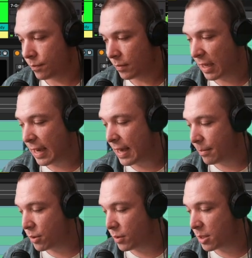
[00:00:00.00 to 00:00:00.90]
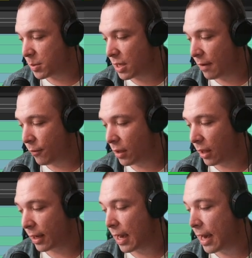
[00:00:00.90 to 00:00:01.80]
Again, I'm doing some stuff with the
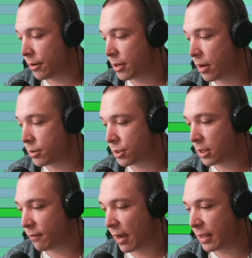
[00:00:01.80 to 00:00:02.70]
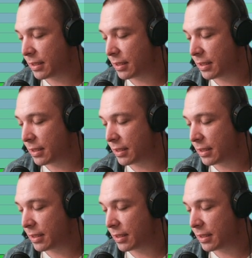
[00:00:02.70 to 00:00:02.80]
legato notes, just finding